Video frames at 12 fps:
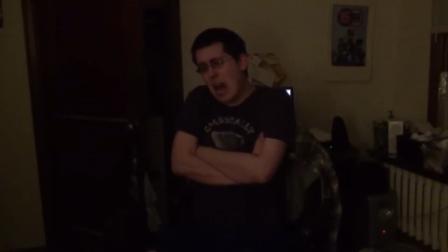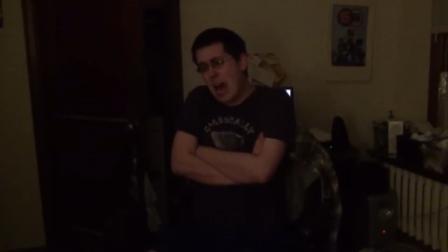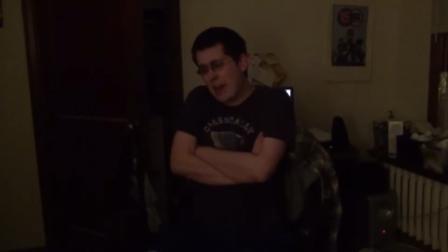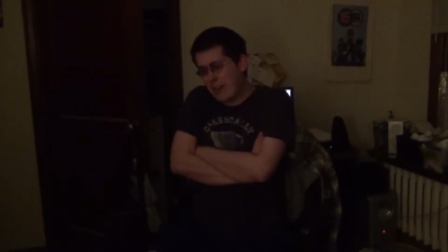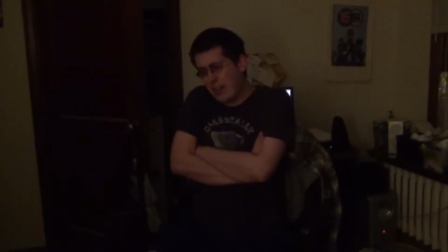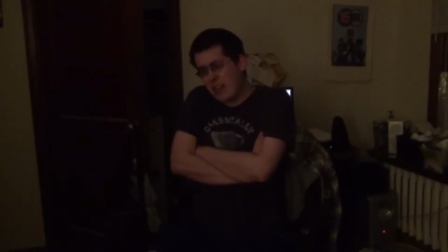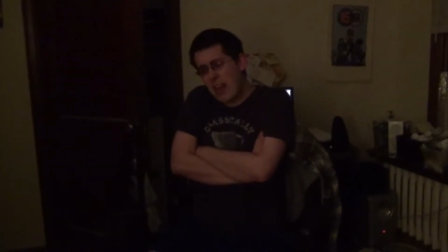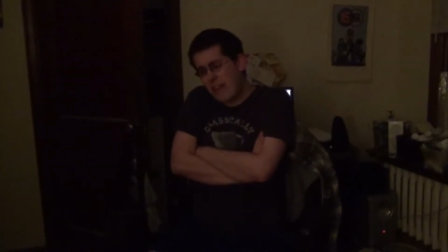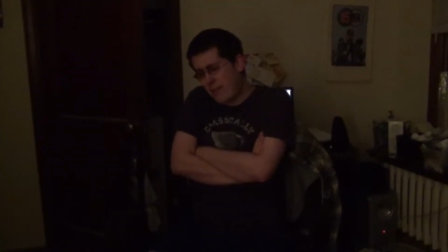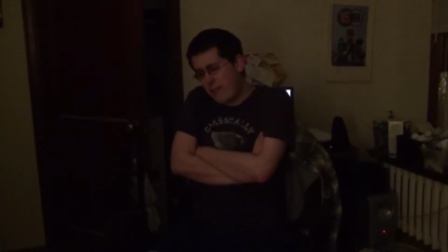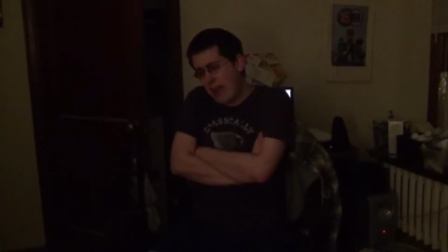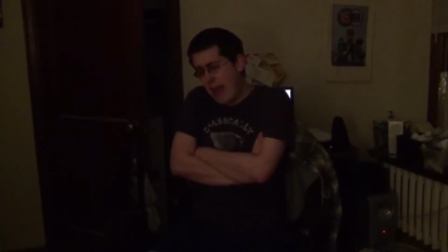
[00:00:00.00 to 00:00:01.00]
I did
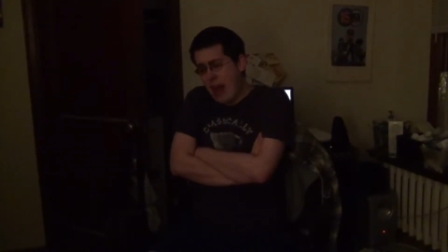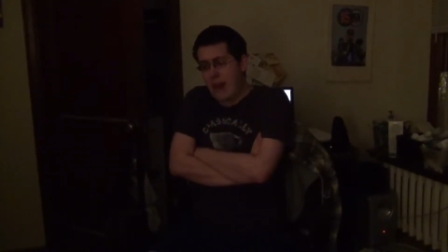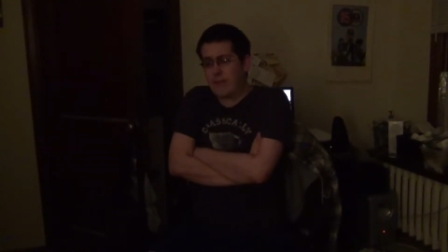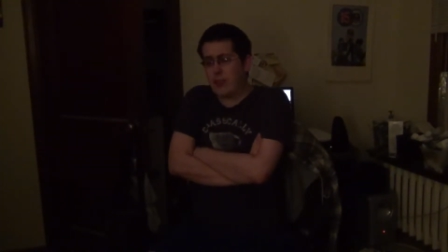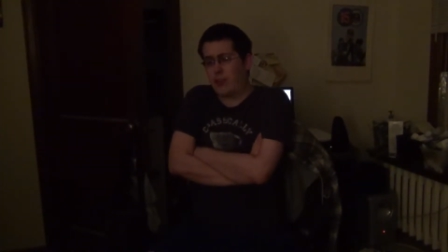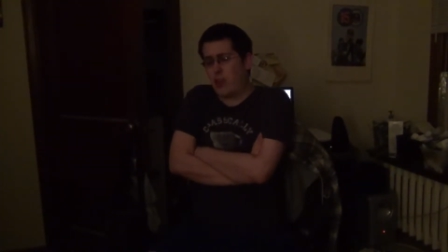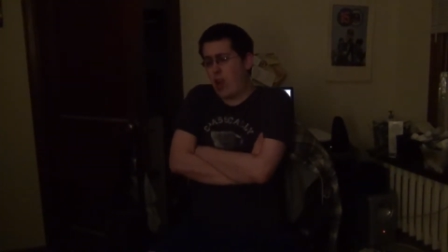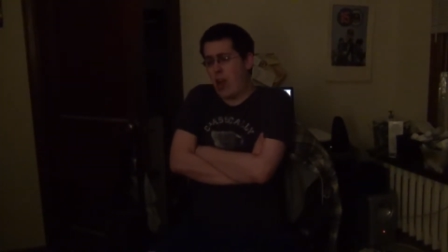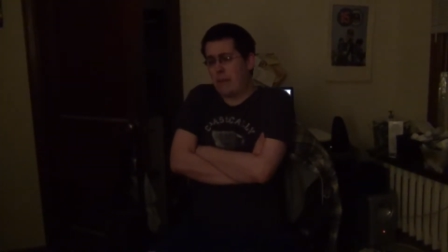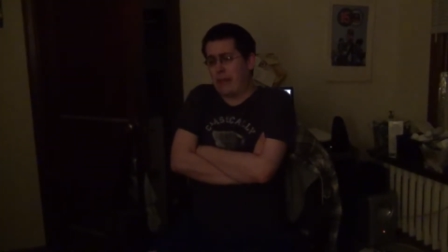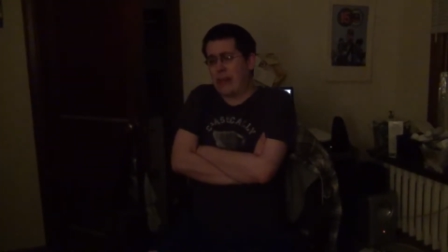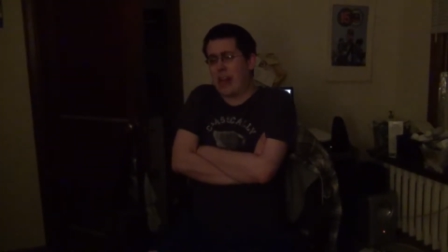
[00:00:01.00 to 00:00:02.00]
have the day off
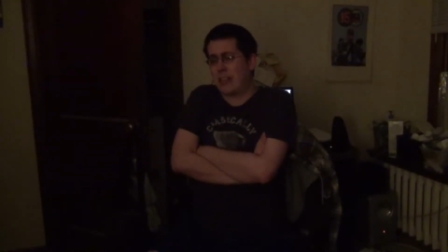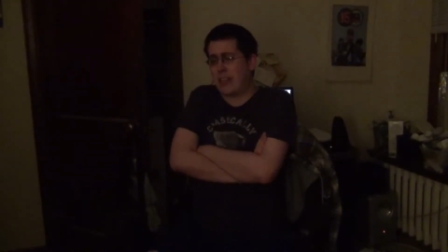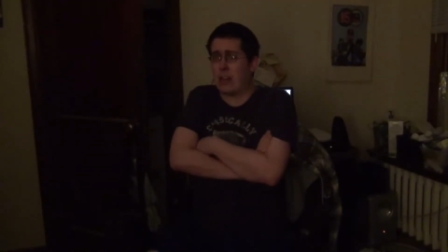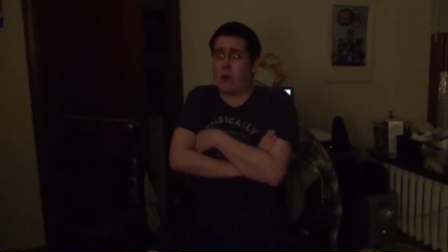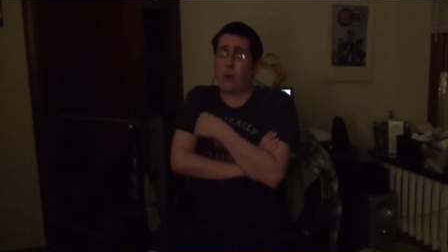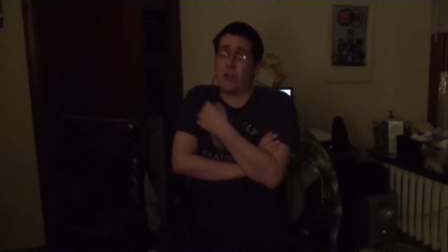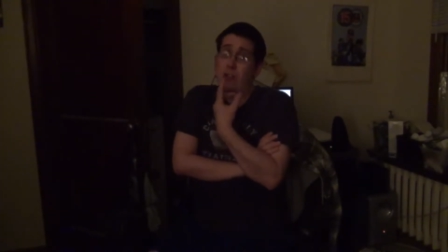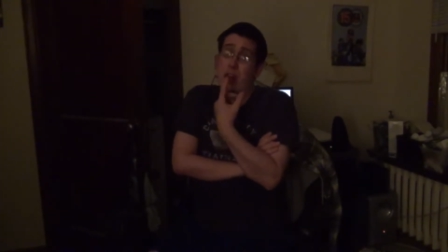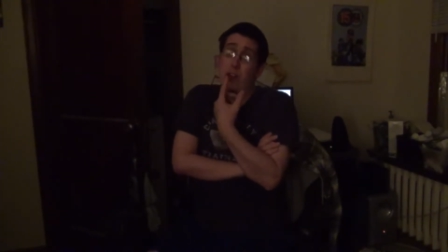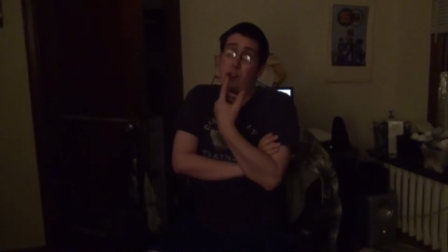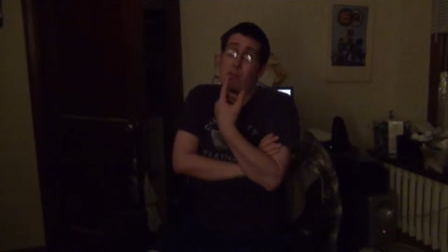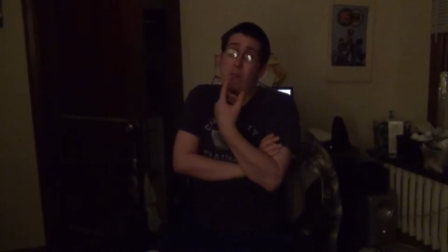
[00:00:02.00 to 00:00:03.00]
yesterday because I had to go to the
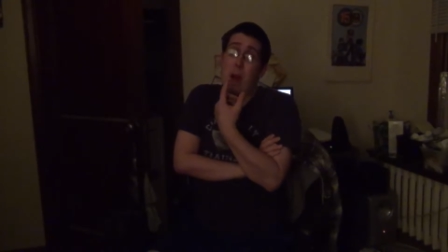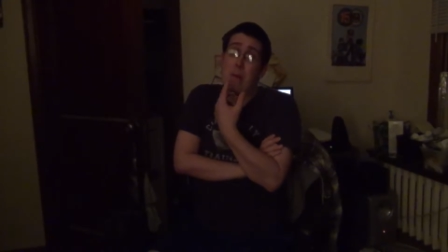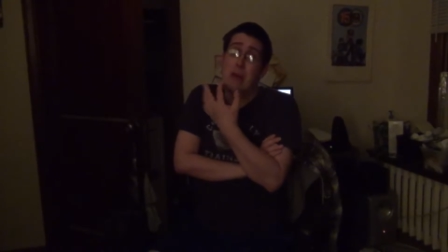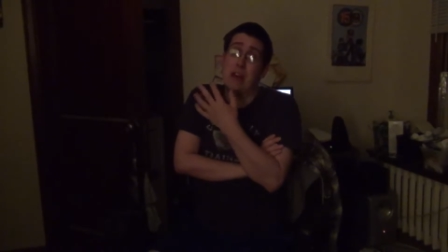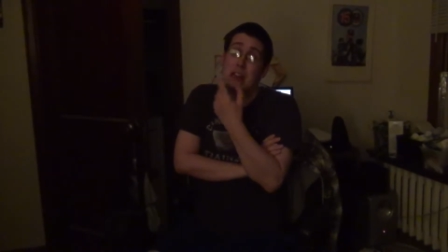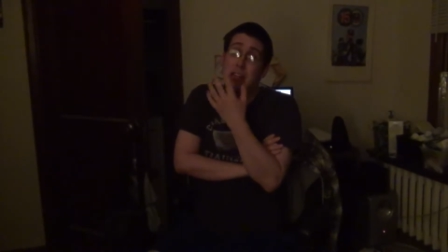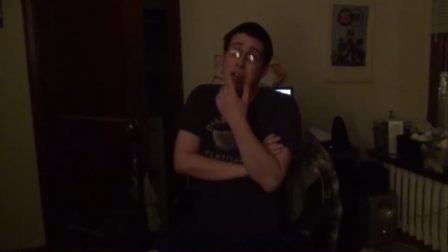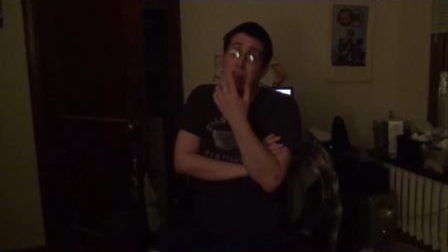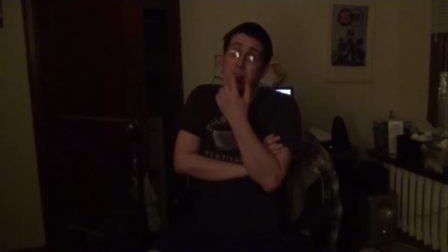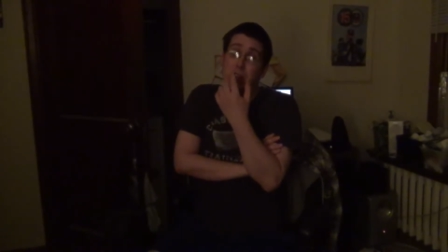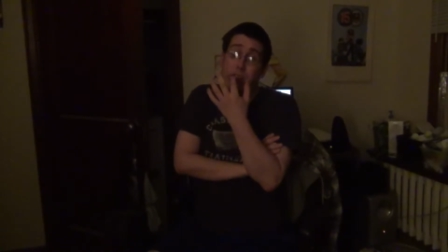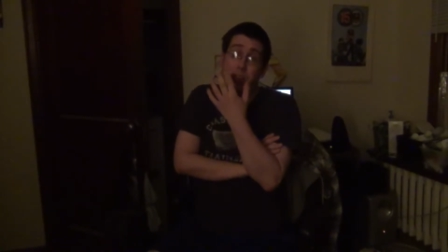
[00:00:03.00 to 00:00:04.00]
dentist appointment and
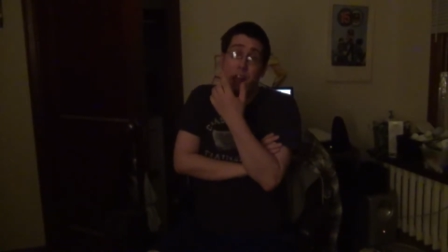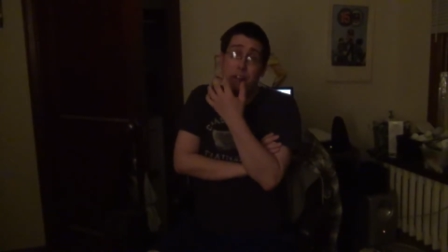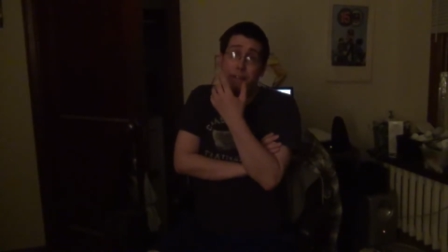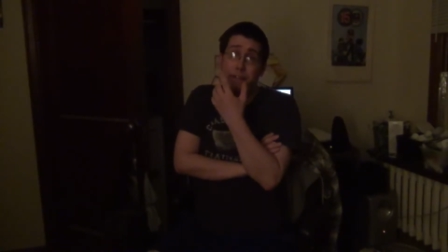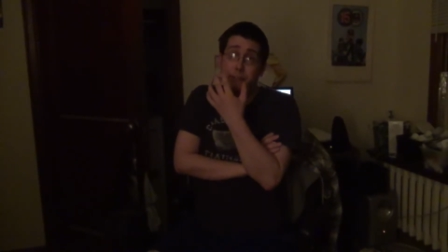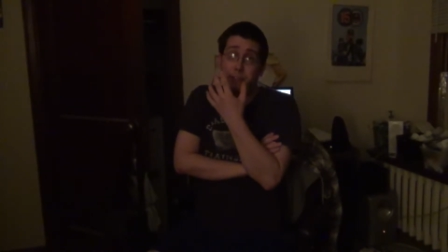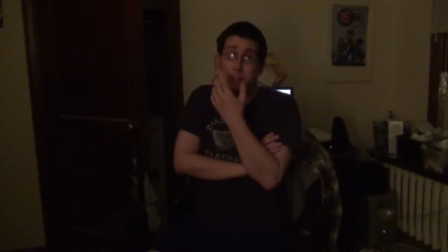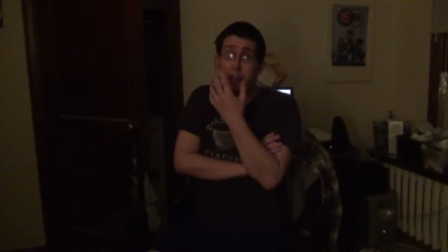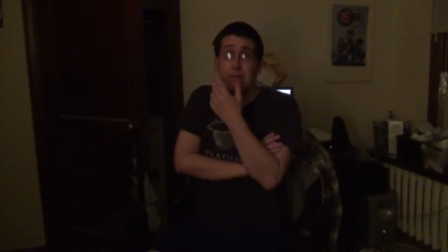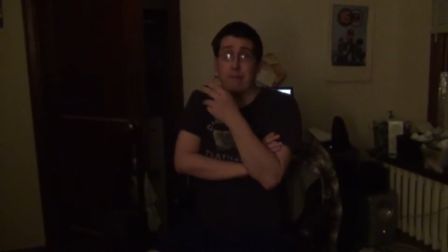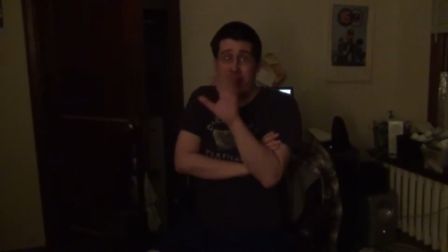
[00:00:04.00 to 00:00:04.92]
get of stuff,